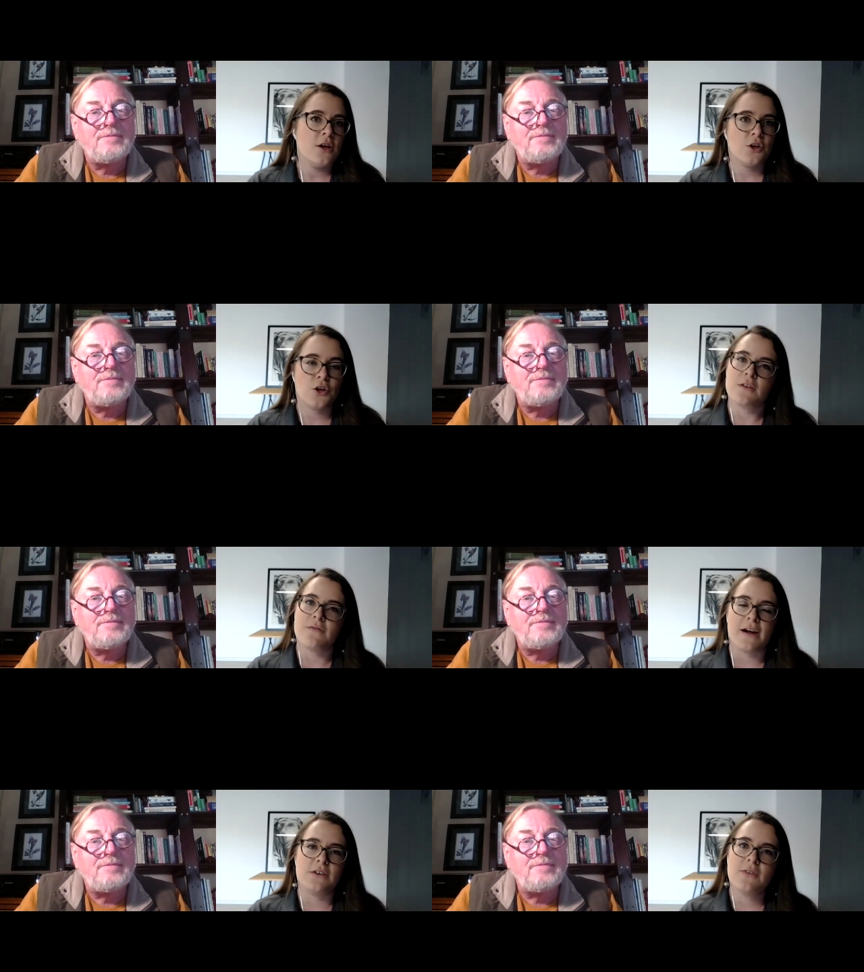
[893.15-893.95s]
Speaker 1: You're going to
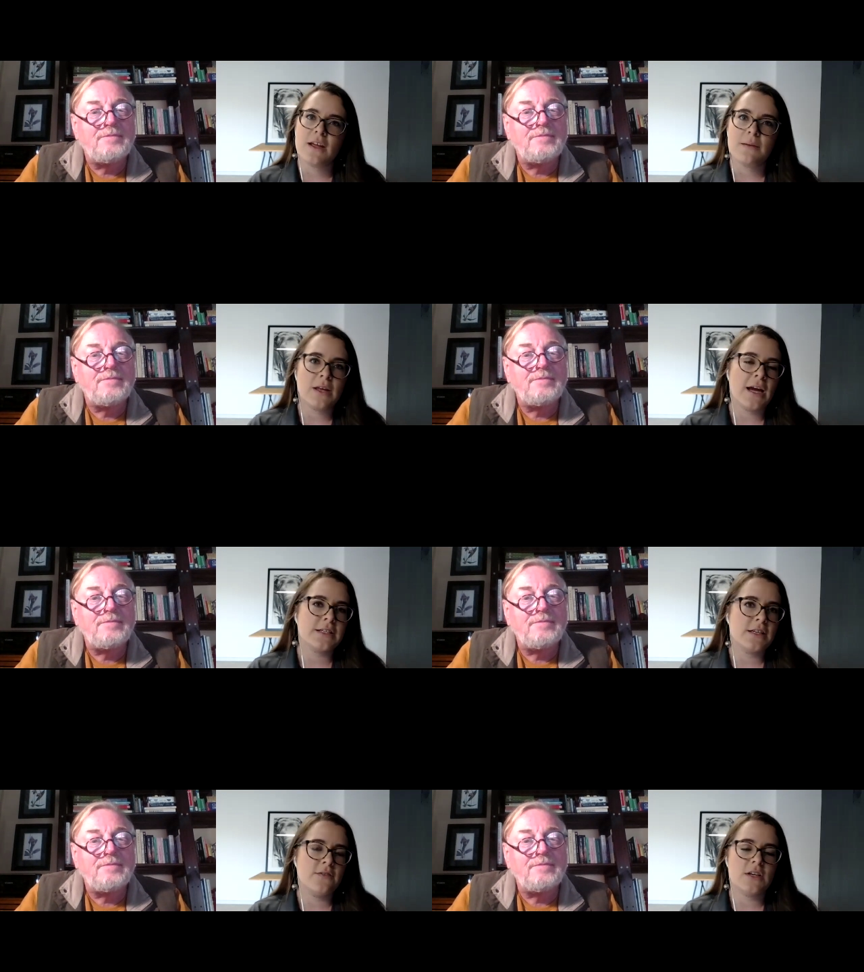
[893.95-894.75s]
find family
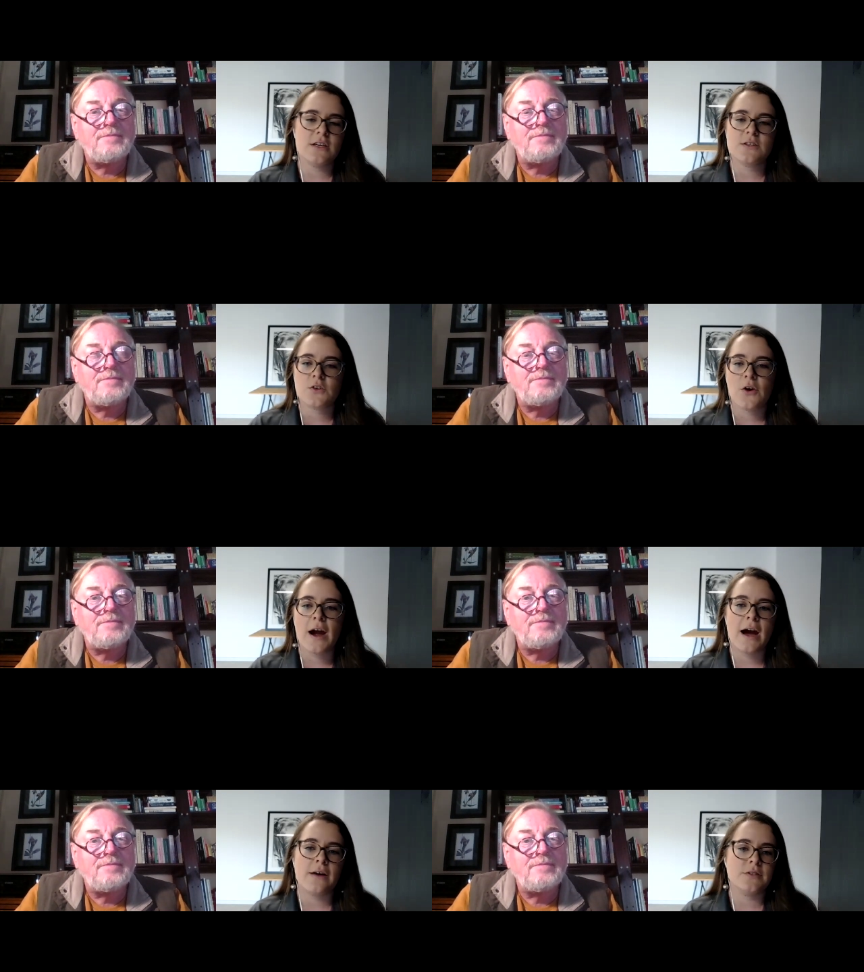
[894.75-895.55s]
activities,
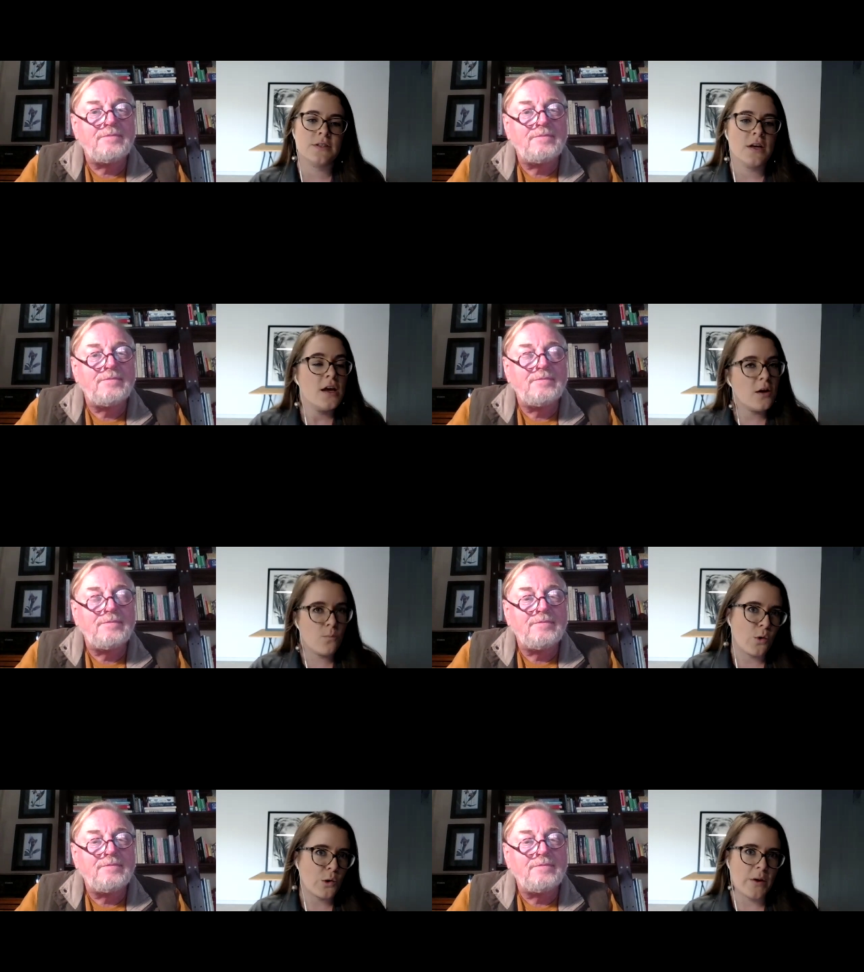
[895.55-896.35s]
crafts, and
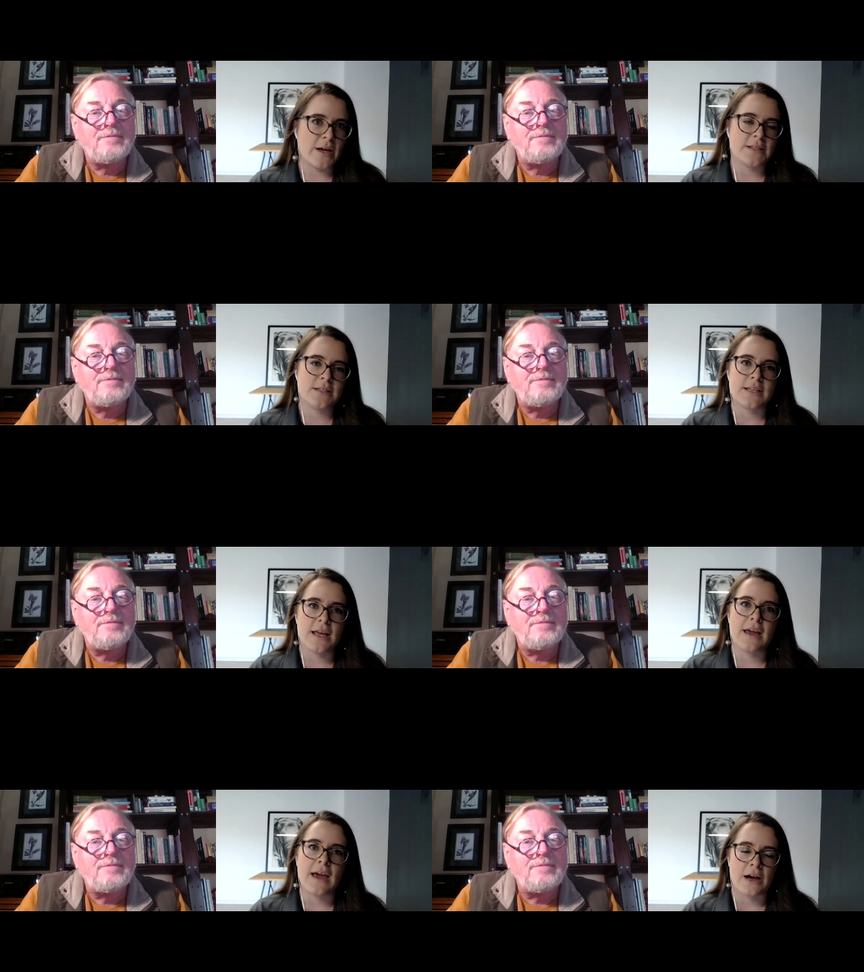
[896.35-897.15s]
more ways to
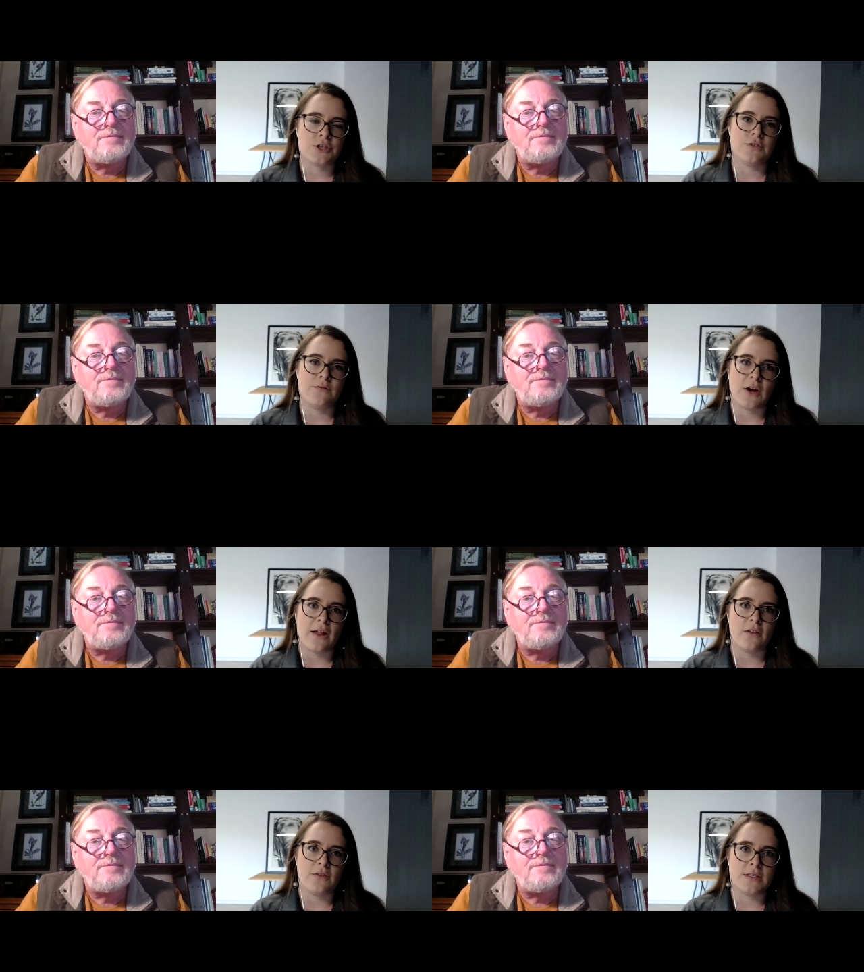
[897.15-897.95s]
take action for
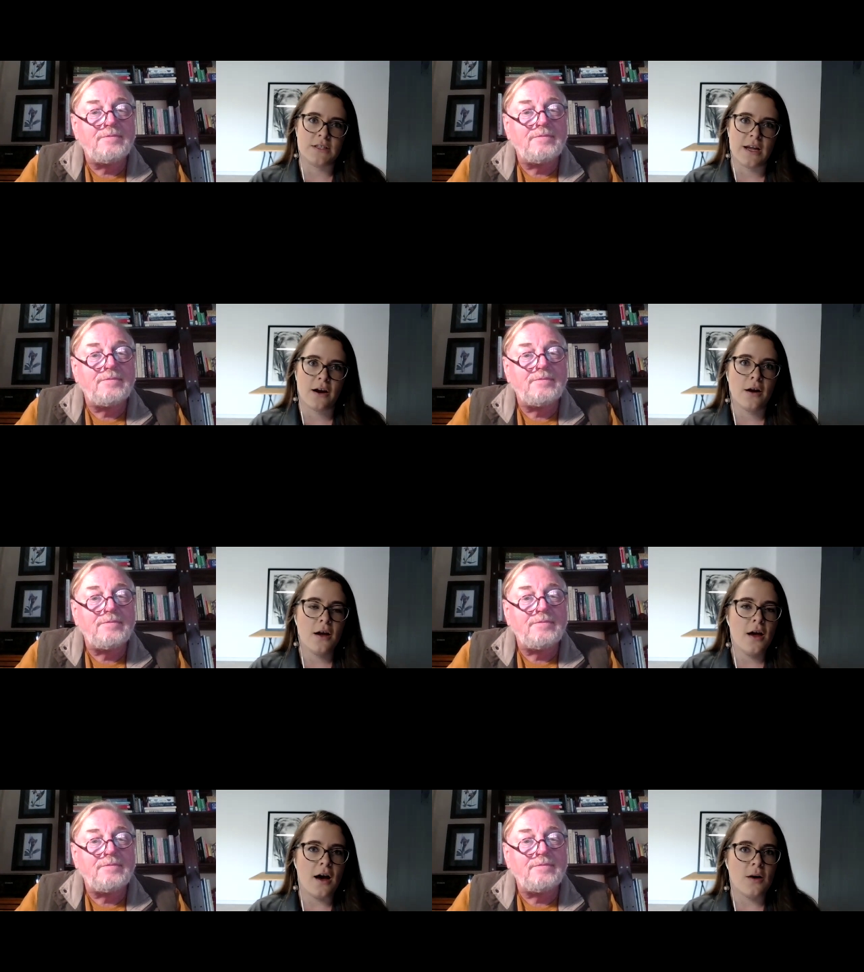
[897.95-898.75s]
elephants there.
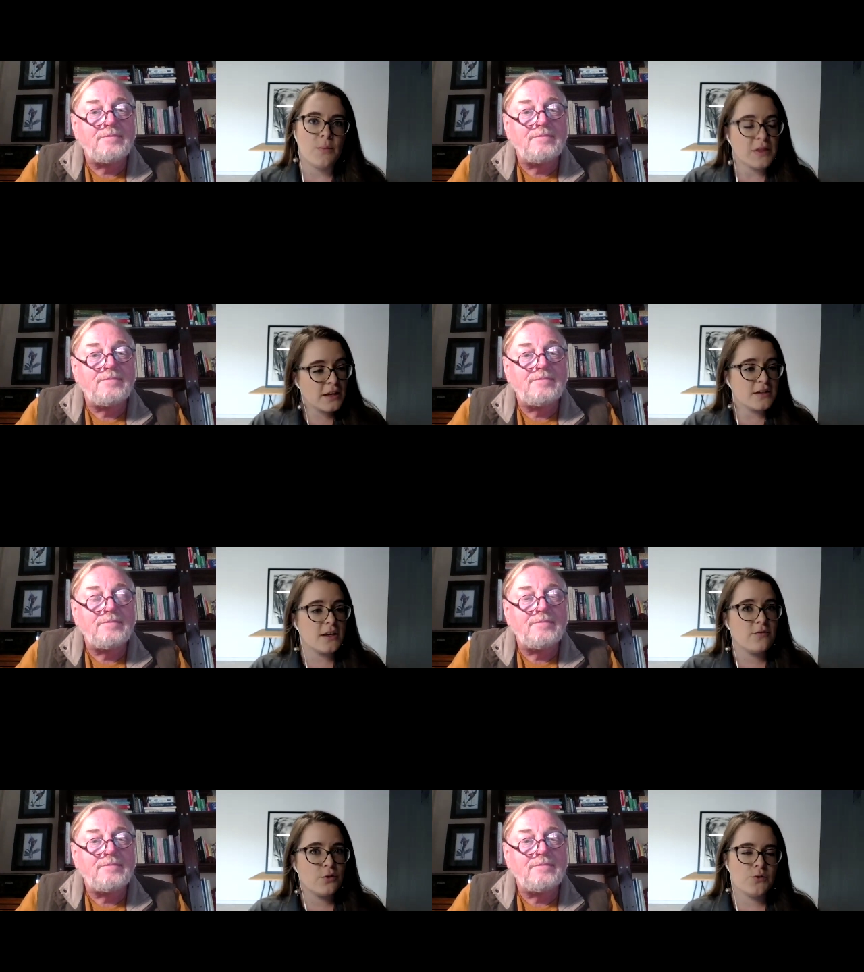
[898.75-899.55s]
But thanks
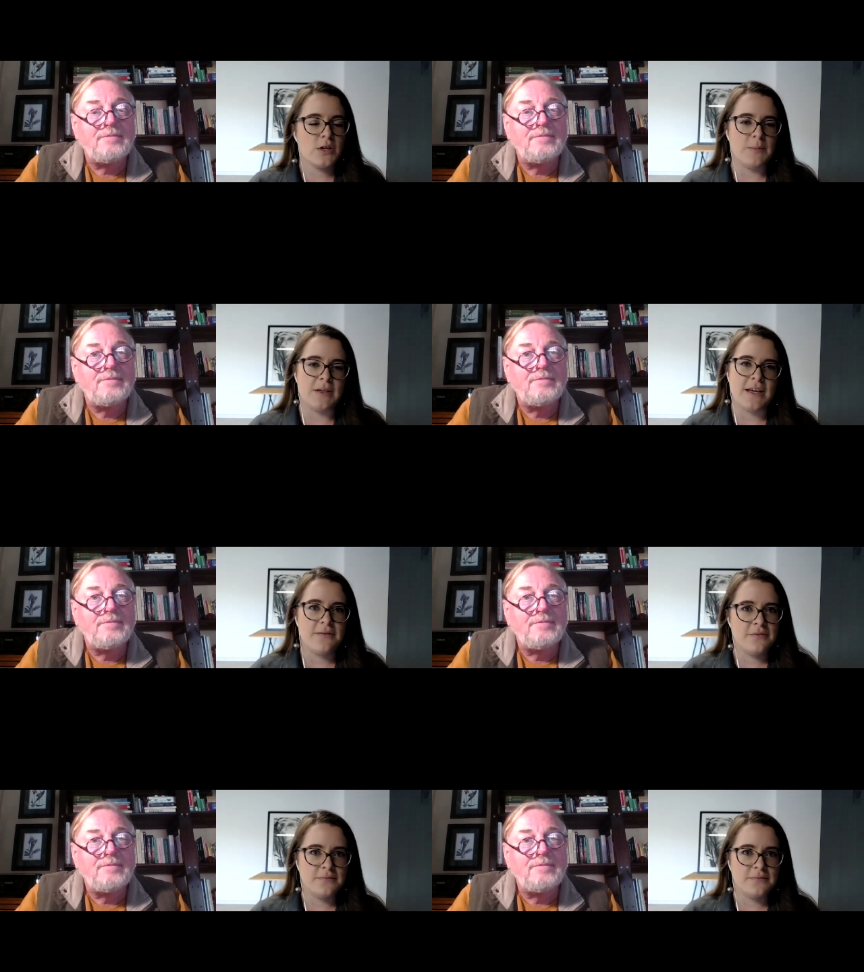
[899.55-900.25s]
again for joining me, Dave.